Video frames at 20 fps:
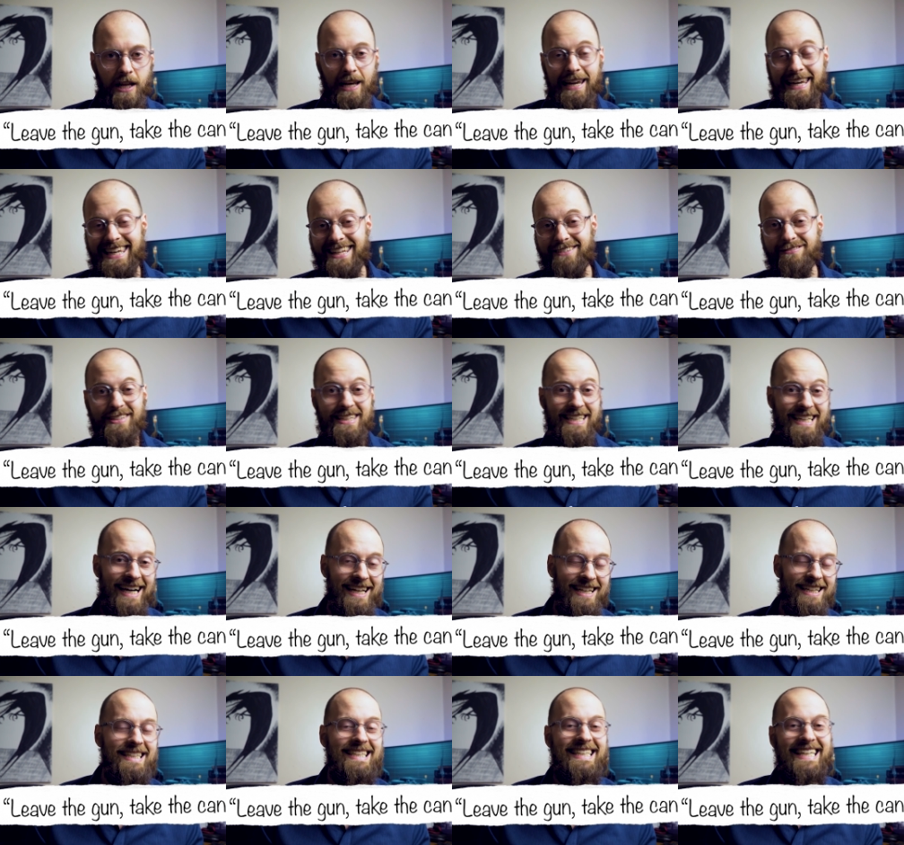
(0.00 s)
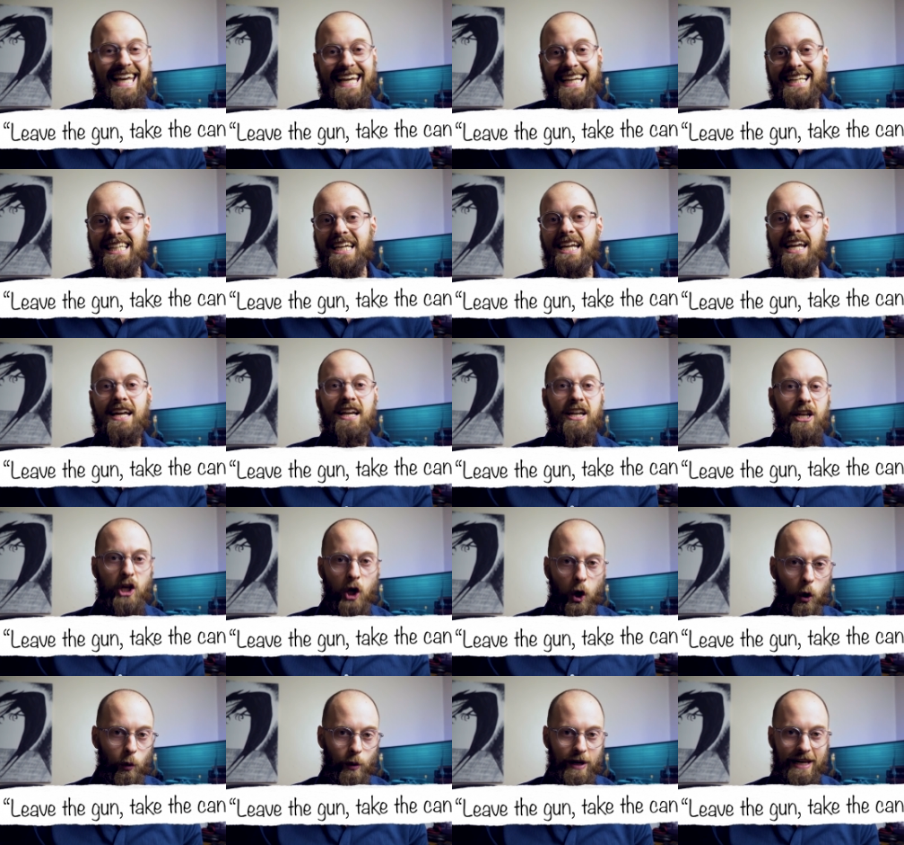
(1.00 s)
leave the gun, take the
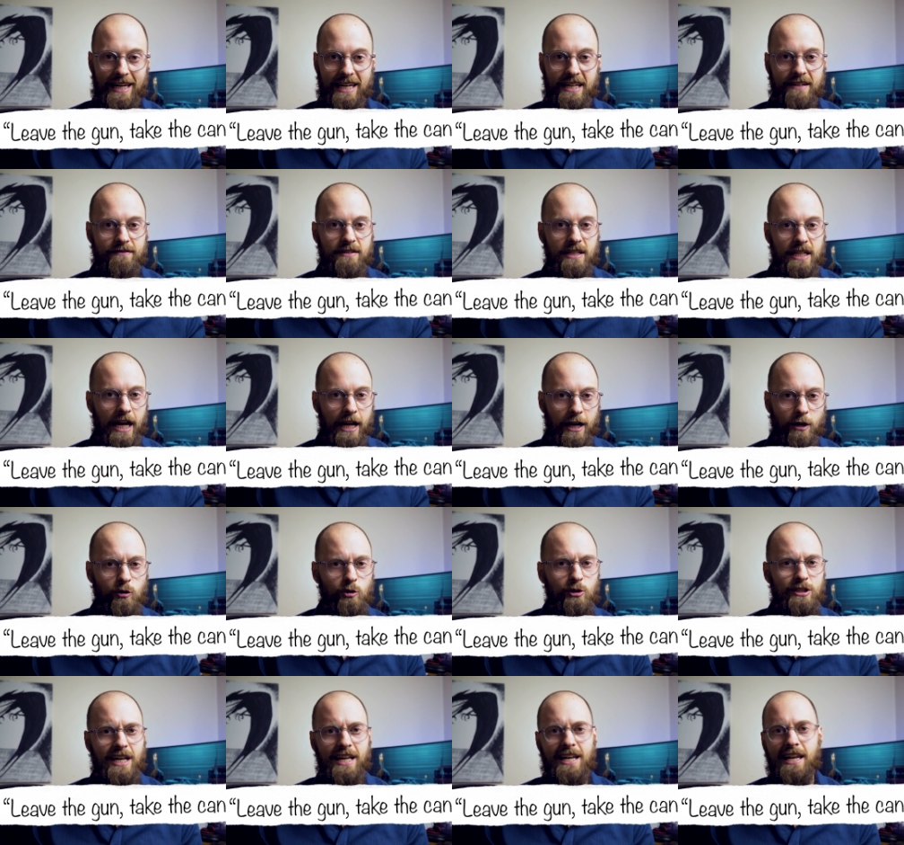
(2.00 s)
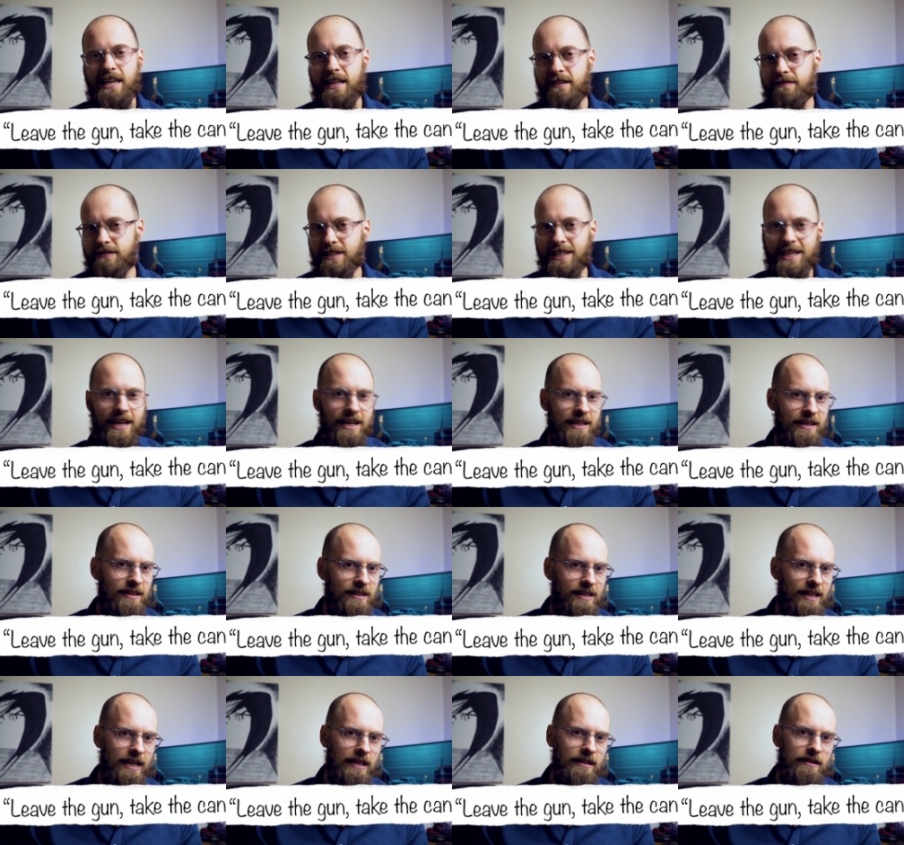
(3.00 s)
cannoli. Leave the who said leave the gun,
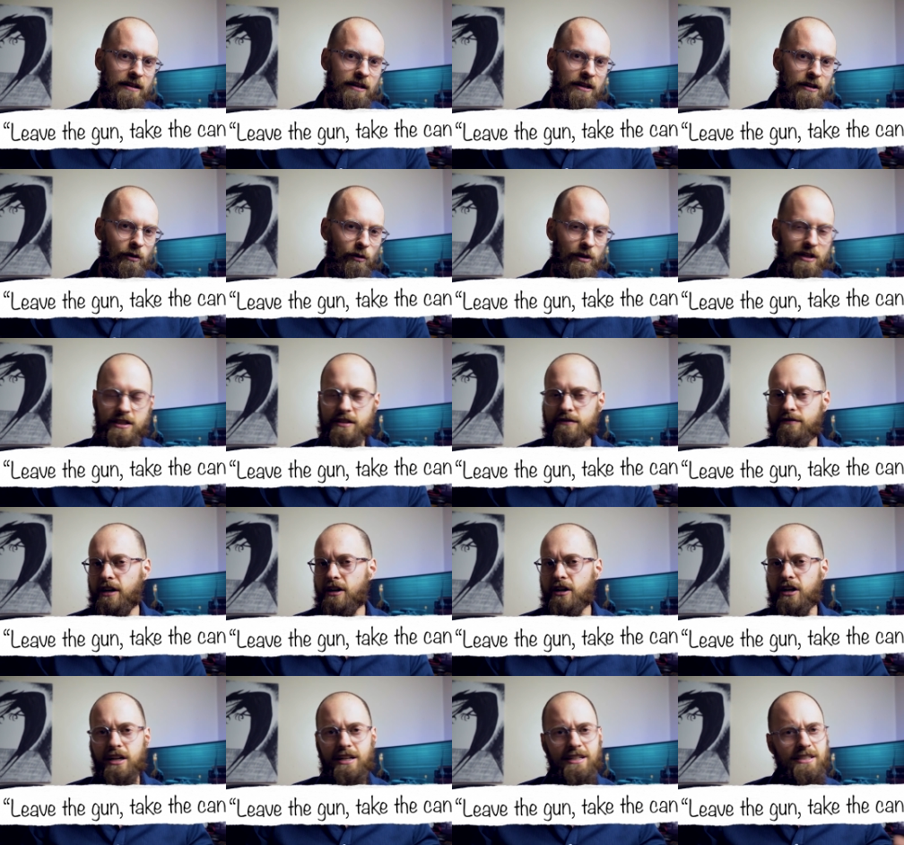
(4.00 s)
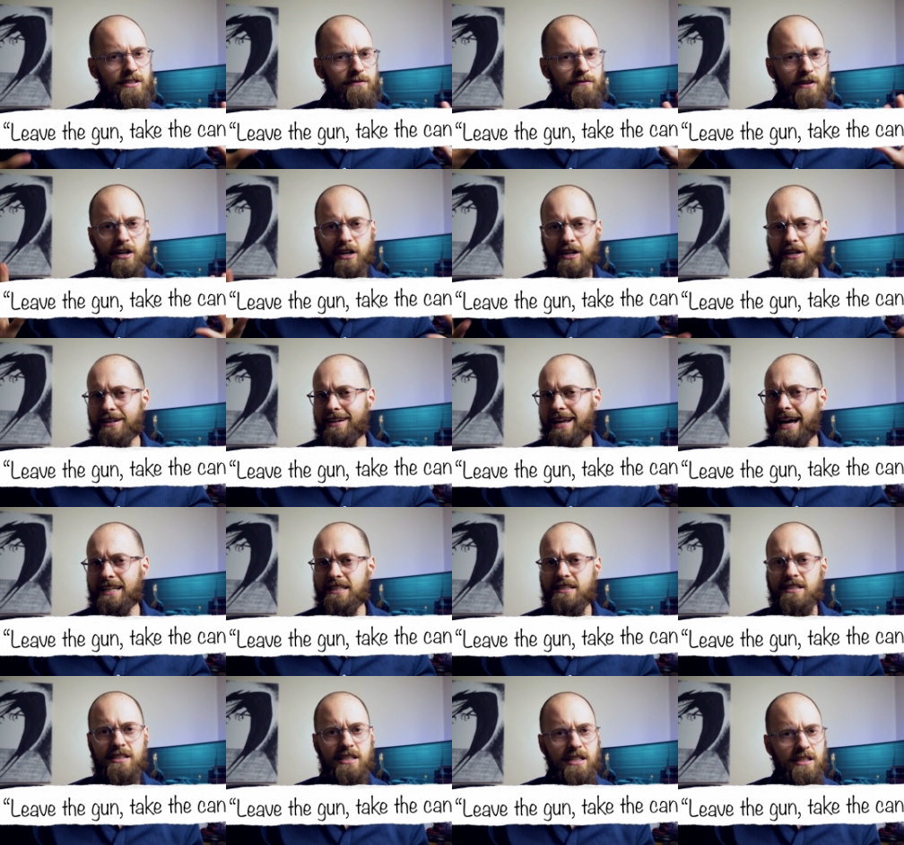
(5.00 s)
take the cannoli? It's a very it's a very
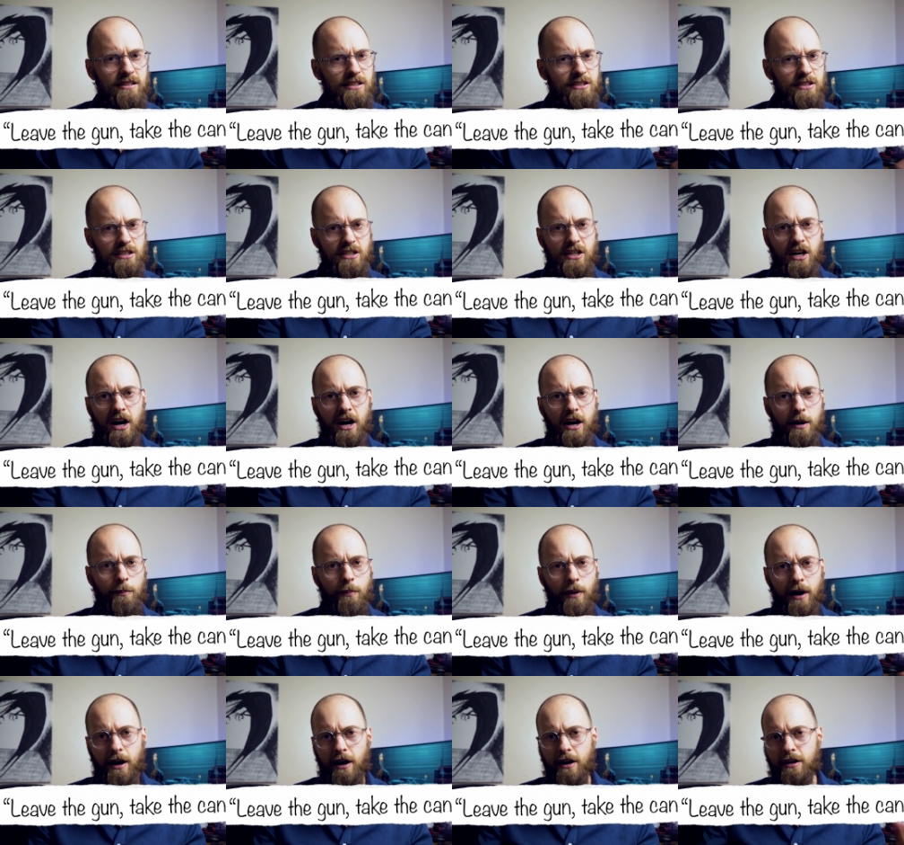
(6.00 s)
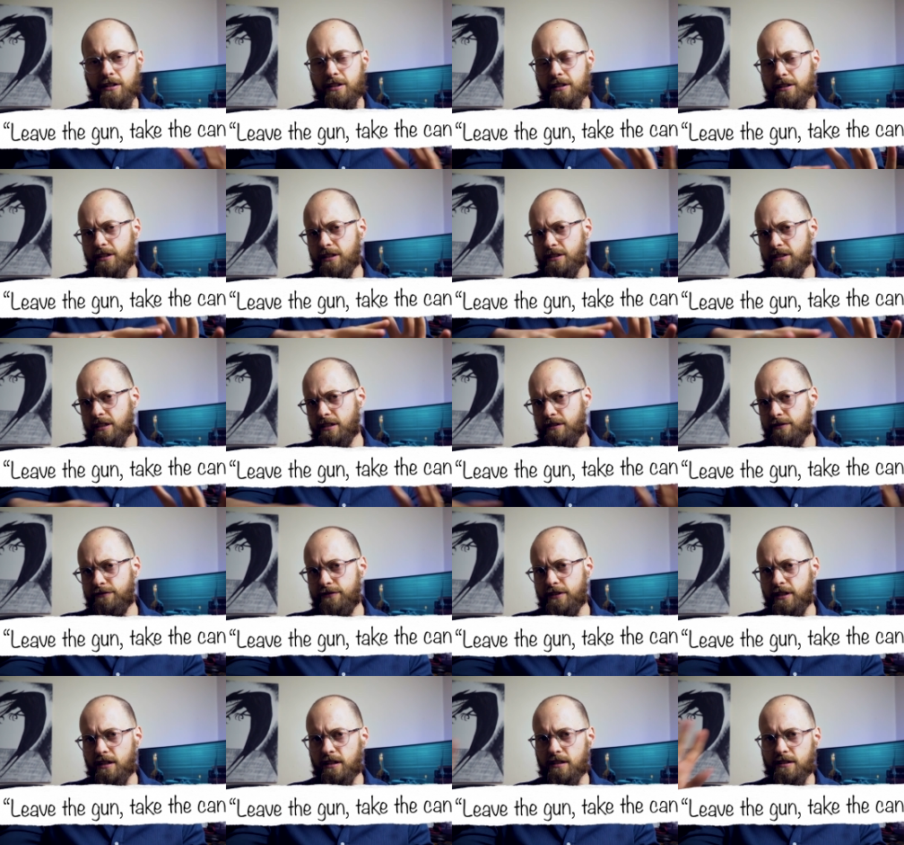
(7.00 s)
nice scene. There's a car parked and there's like a
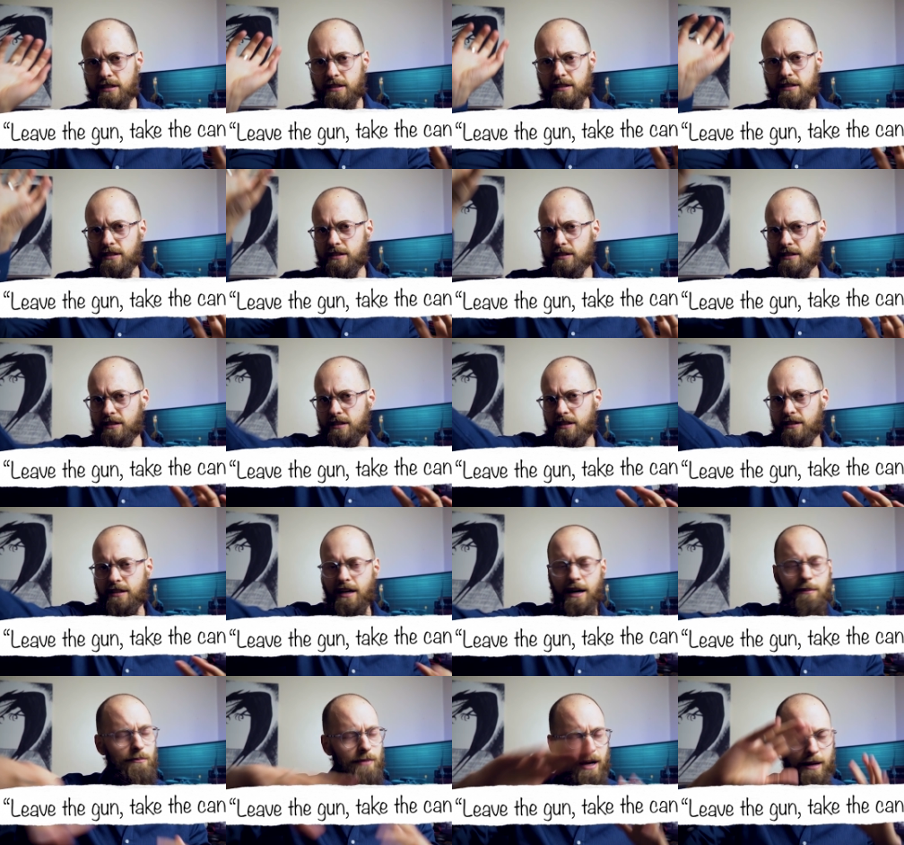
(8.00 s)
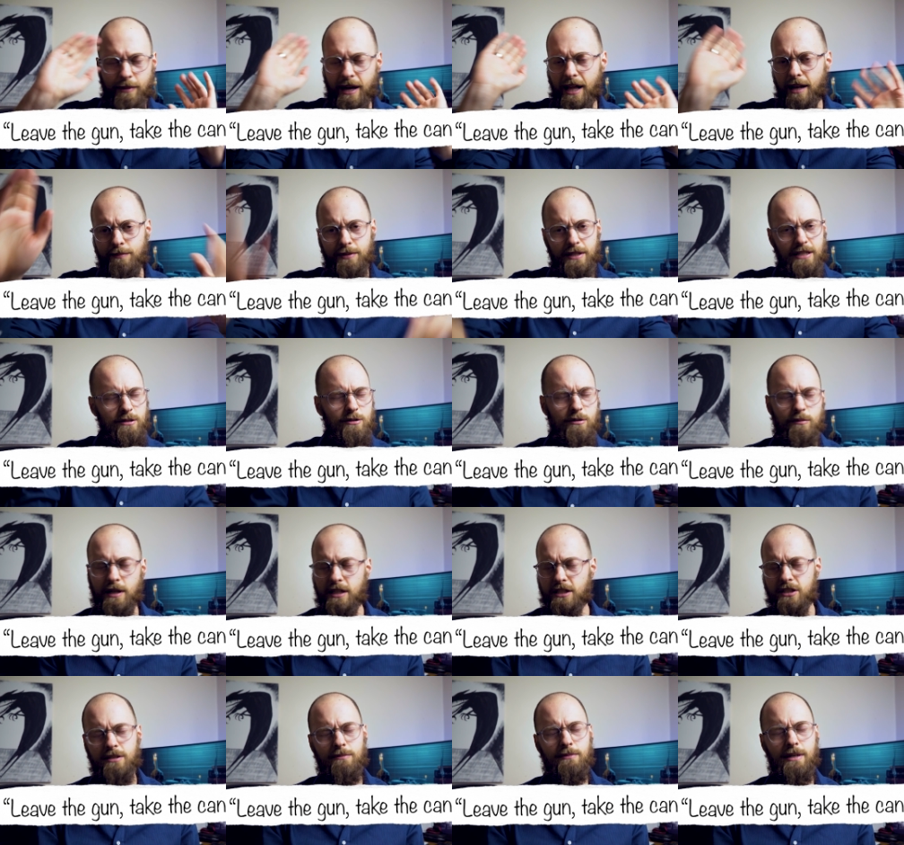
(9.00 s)
field and there's a I'm, I'm helping too
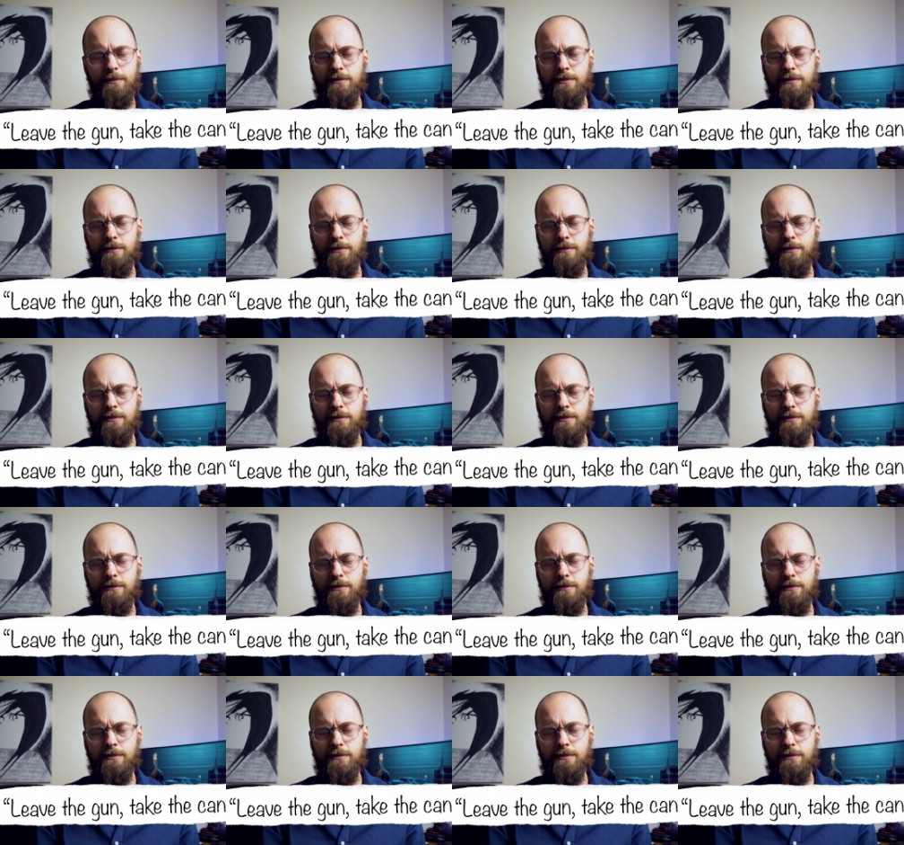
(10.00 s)
much.